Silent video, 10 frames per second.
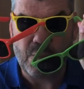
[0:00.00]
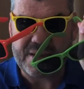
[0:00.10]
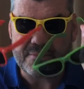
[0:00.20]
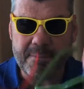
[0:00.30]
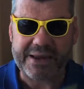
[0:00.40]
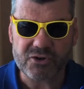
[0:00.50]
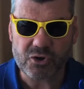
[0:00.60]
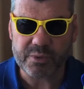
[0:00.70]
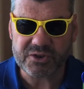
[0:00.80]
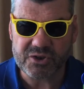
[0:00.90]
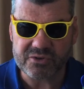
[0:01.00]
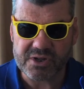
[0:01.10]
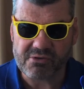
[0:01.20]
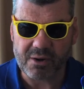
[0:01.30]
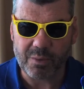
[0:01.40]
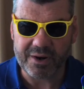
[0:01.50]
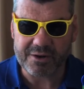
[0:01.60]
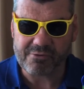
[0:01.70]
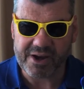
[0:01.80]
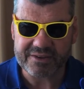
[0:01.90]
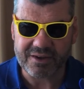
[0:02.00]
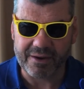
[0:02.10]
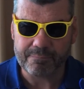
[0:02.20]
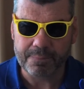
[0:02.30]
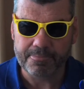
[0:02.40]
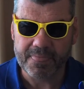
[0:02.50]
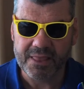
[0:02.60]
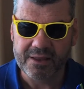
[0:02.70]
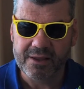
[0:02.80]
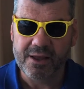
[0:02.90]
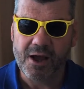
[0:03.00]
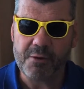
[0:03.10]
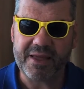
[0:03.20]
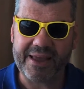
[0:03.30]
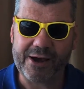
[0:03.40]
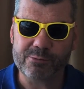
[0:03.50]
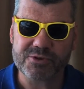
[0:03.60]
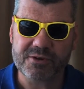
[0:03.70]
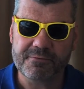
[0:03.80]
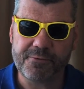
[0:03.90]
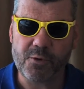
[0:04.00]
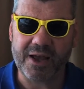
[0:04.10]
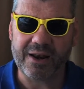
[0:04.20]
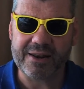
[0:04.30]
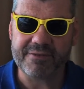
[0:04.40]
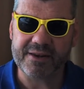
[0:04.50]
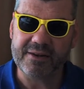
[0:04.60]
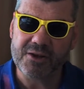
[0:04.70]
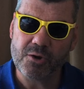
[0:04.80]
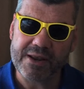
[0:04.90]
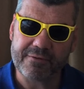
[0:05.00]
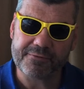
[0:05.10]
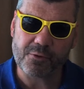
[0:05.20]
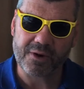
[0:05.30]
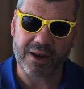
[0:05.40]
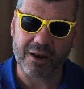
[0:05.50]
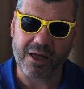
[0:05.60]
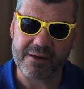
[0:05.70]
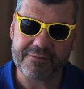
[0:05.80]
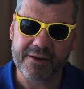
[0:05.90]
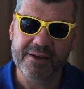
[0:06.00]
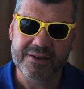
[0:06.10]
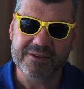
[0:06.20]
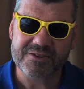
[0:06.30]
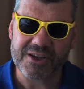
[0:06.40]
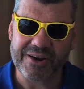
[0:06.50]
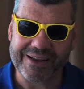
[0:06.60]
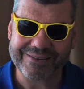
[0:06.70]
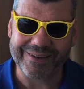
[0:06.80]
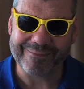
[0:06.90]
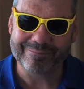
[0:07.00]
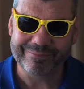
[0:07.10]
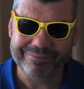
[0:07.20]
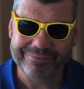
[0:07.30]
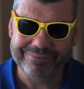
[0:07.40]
and we make sure we're choosing the right one at the right time. Hope that helps. Full color living. You live a full color life. See you next time.